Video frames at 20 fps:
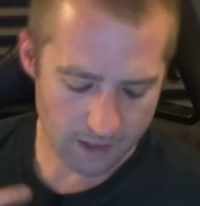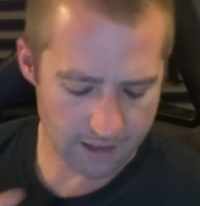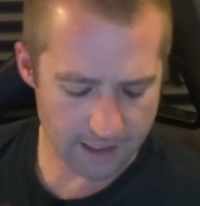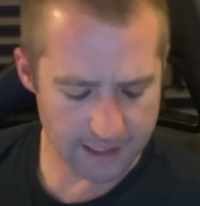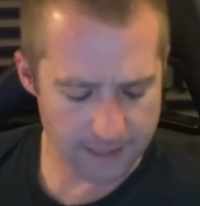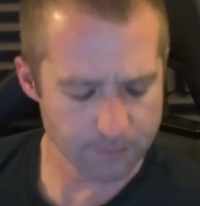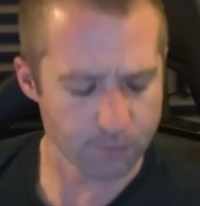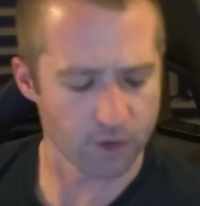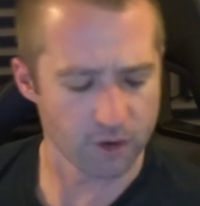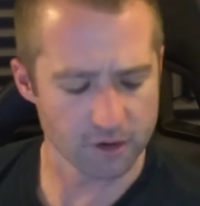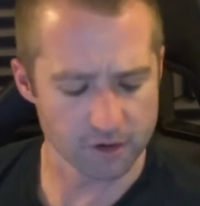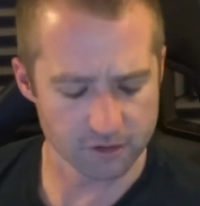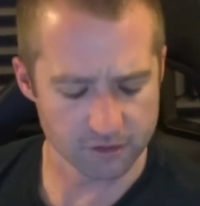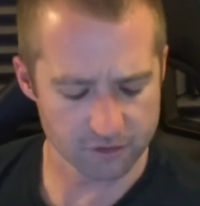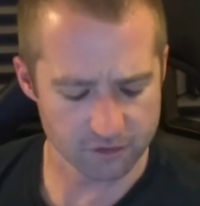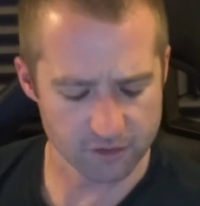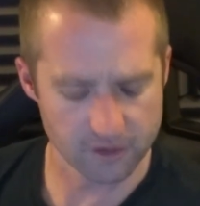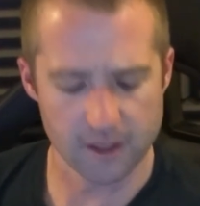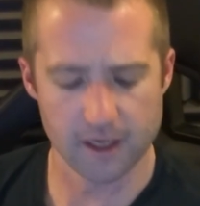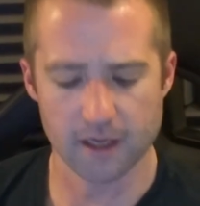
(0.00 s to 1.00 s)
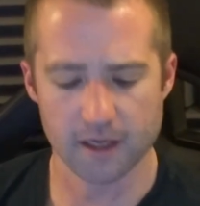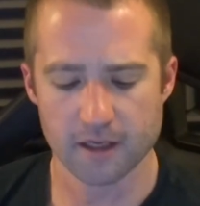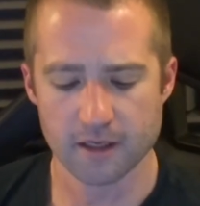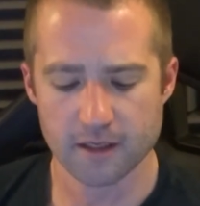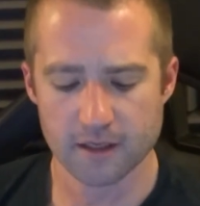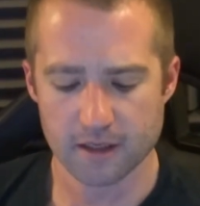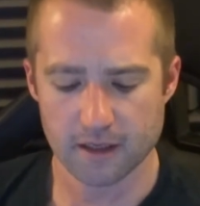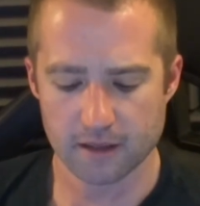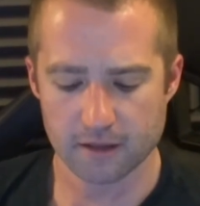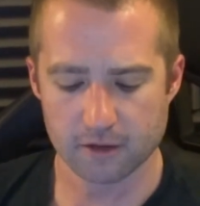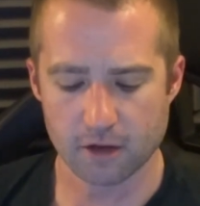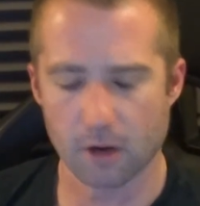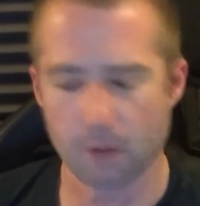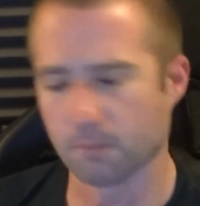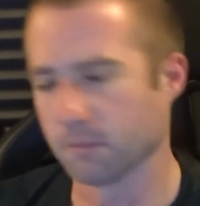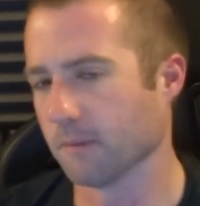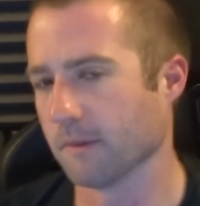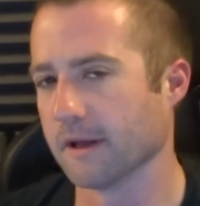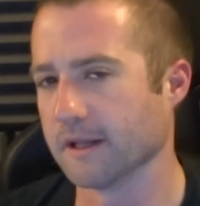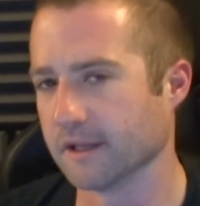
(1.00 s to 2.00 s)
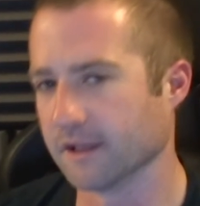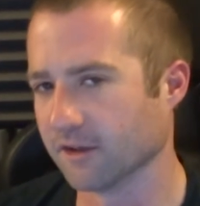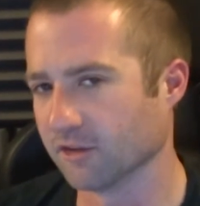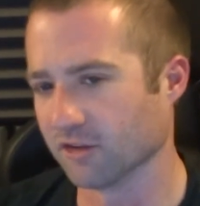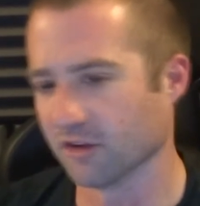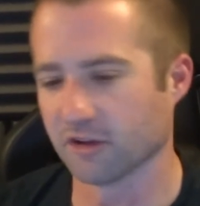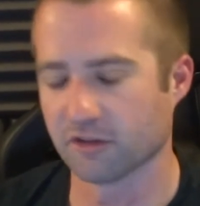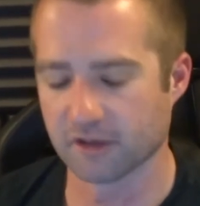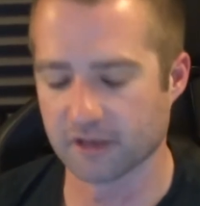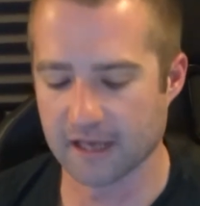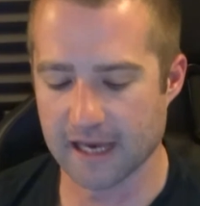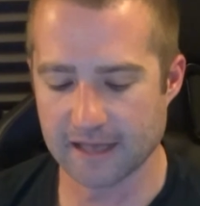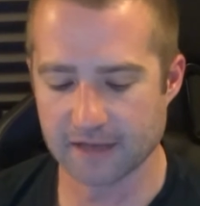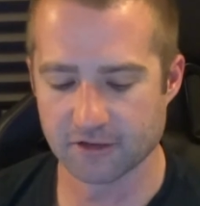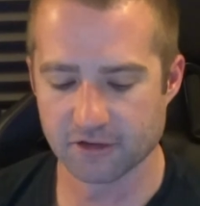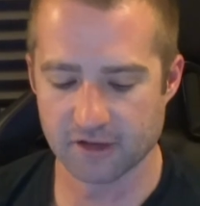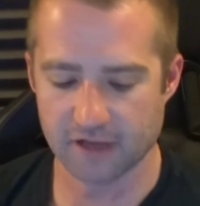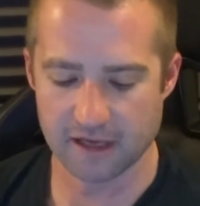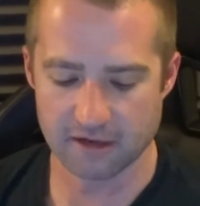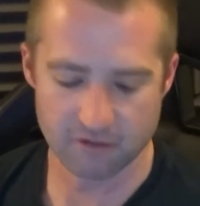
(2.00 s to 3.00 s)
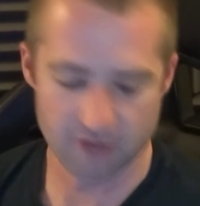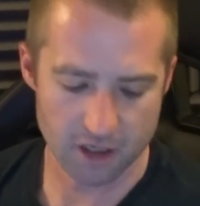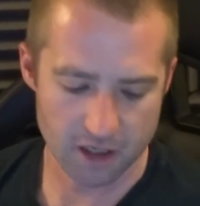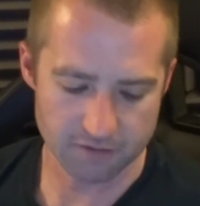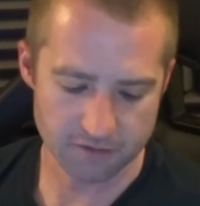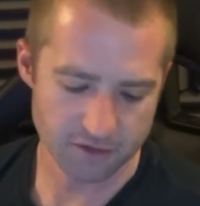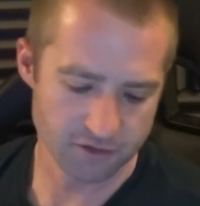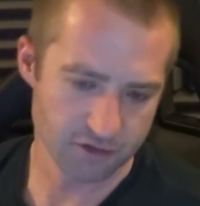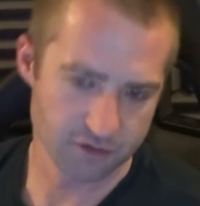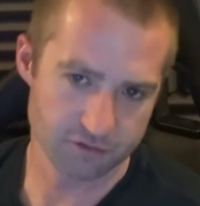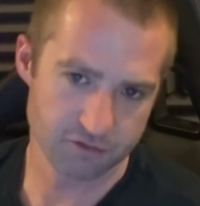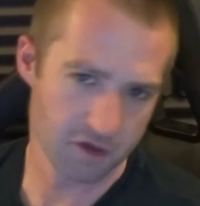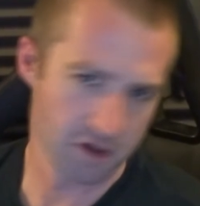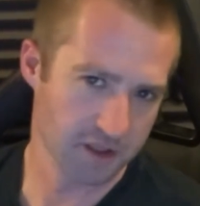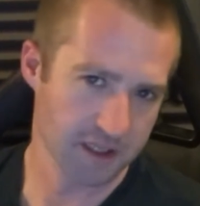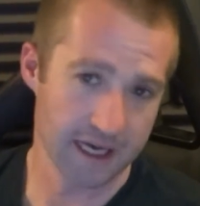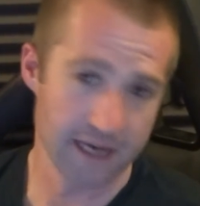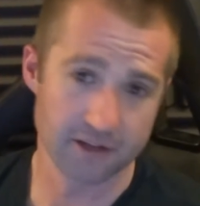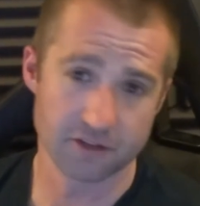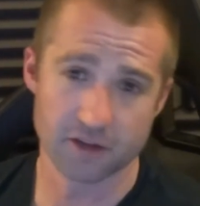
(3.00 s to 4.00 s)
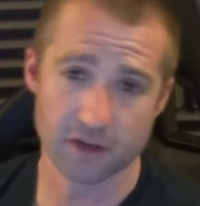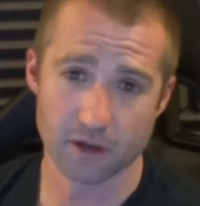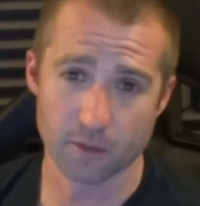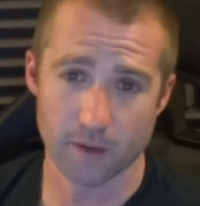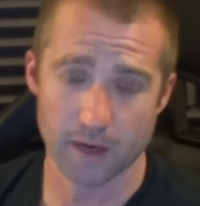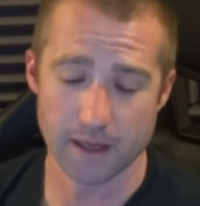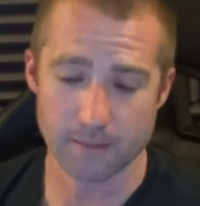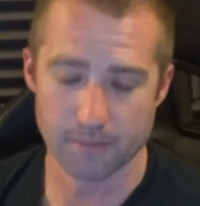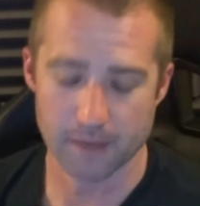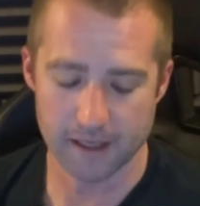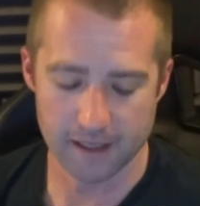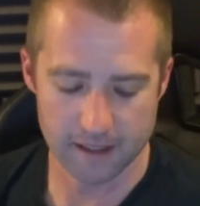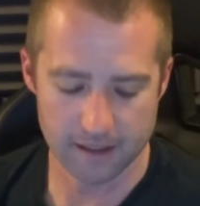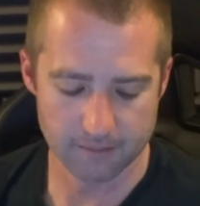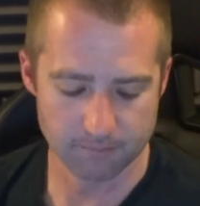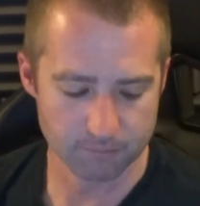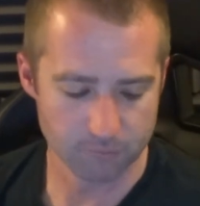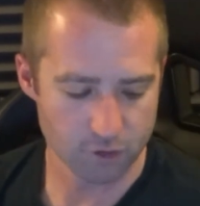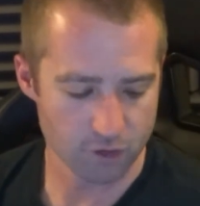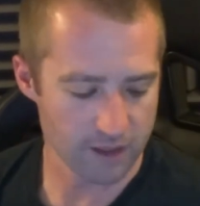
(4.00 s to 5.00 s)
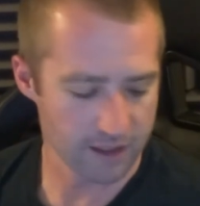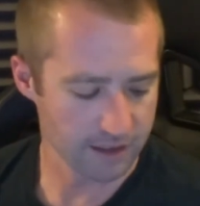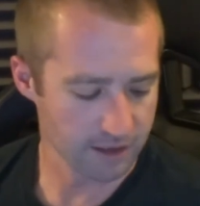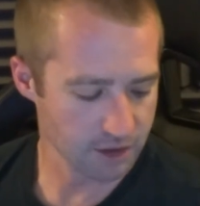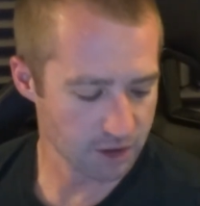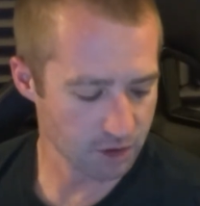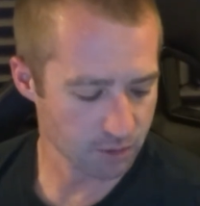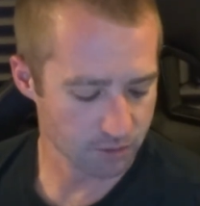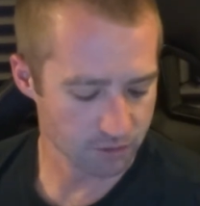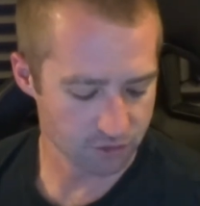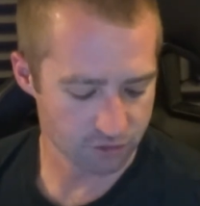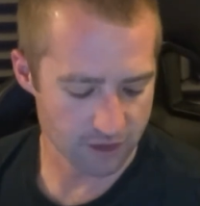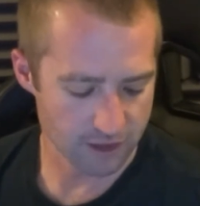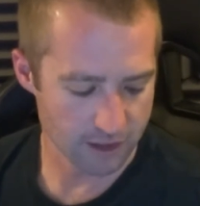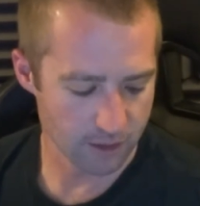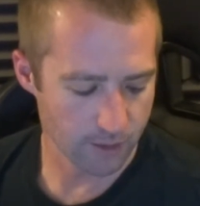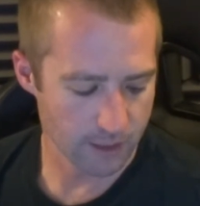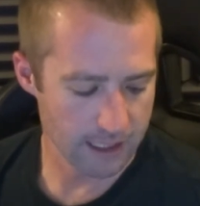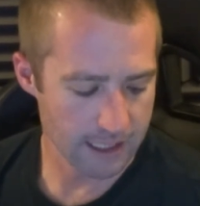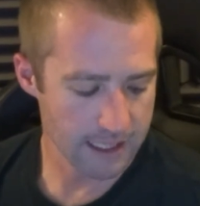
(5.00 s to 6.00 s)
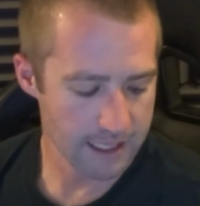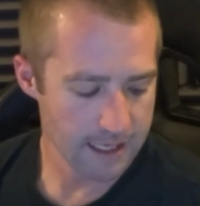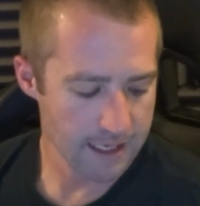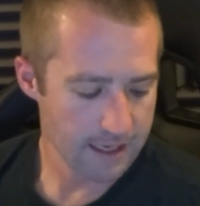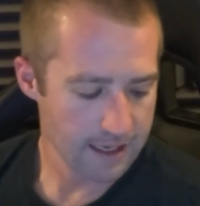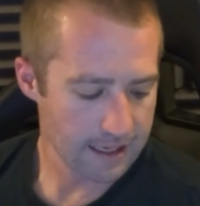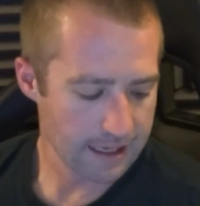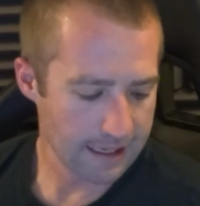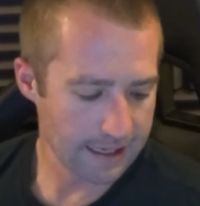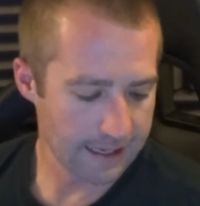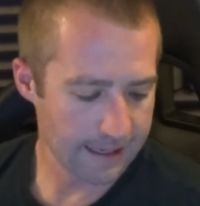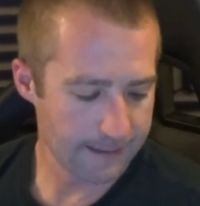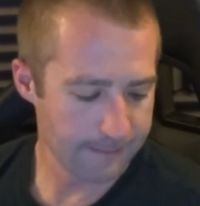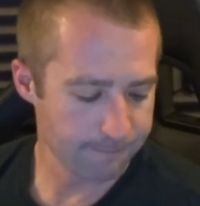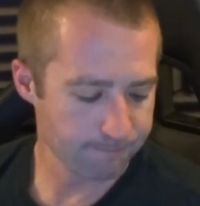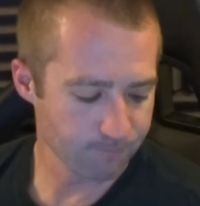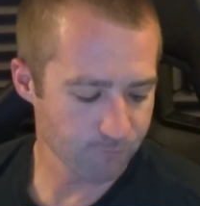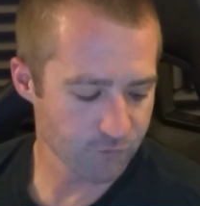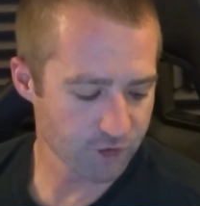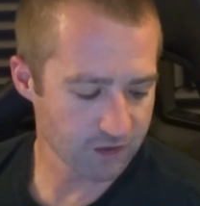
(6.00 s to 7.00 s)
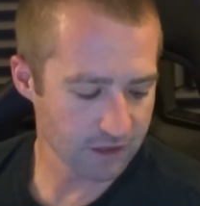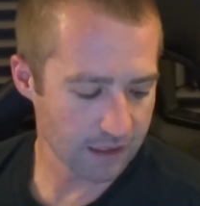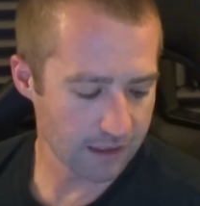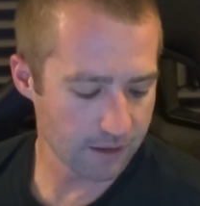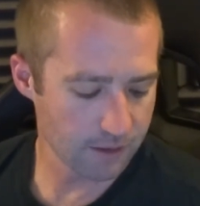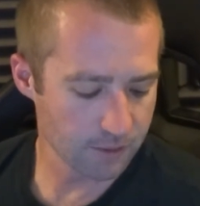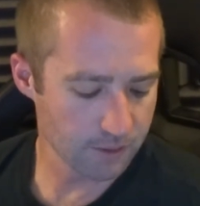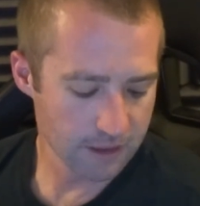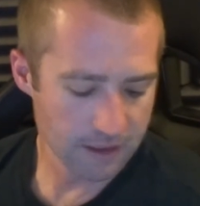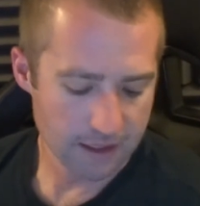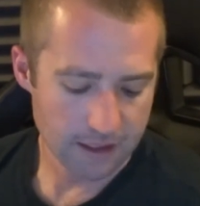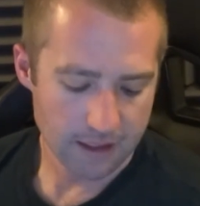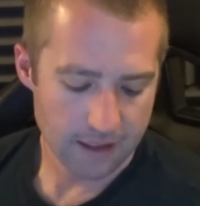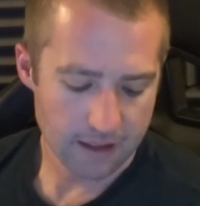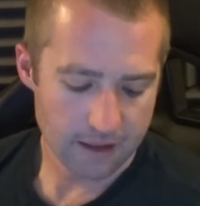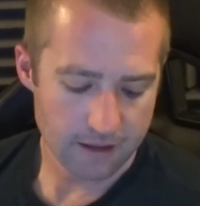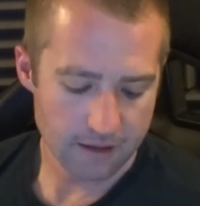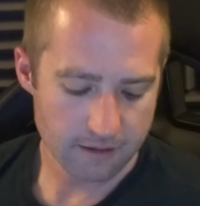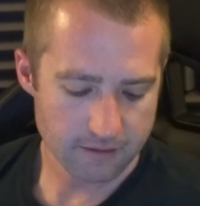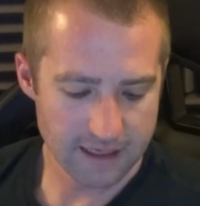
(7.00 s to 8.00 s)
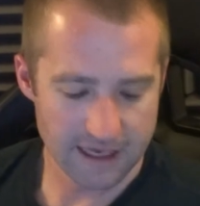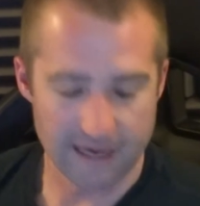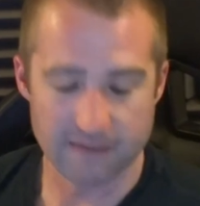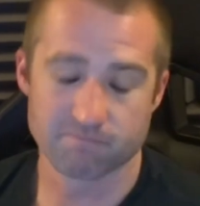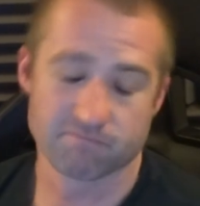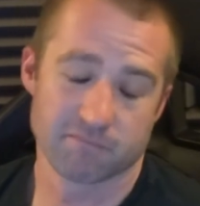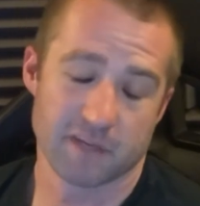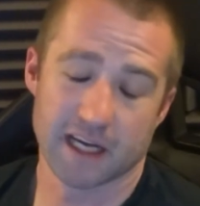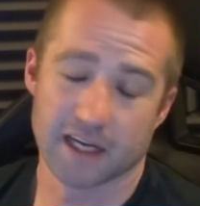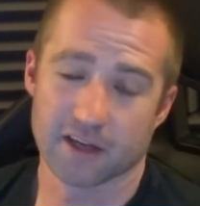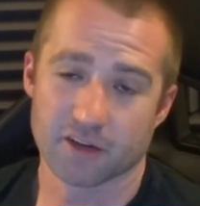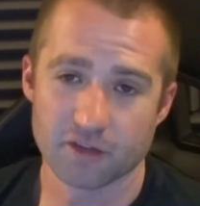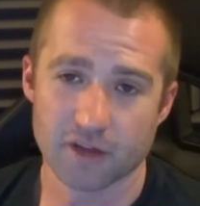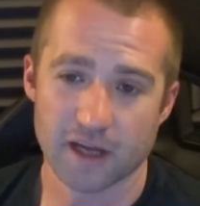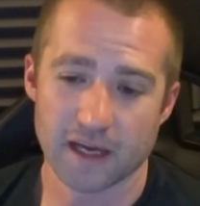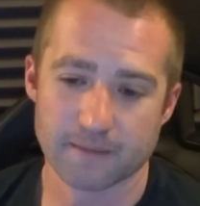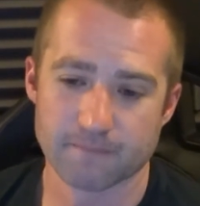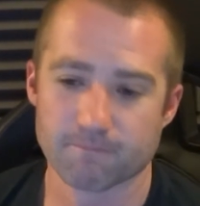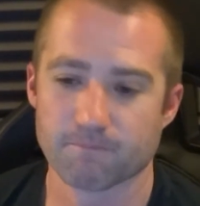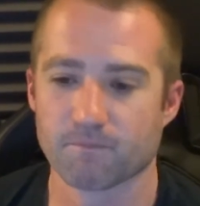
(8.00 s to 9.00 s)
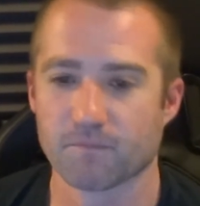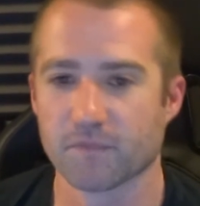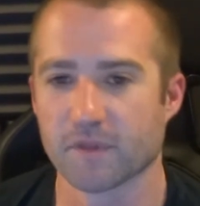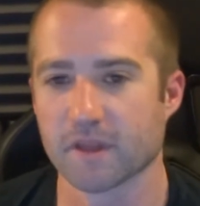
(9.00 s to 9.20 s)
of products that complement the existing headset rather than just throwing the headset away and creating a new one straight away. So yeah, like I say,